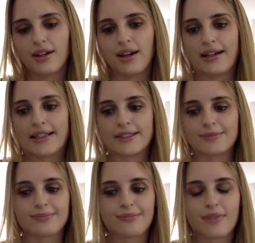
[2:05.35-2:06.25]

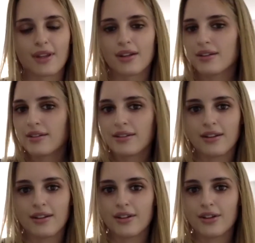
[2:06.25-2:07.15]
Um,
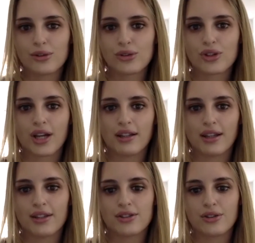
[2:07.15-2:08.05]
usually I
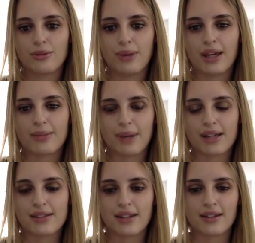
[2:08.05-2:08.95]
like to make my
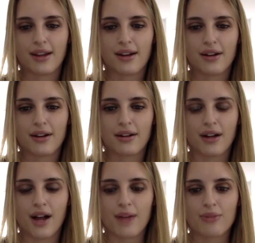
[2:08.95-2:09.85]
skincare um,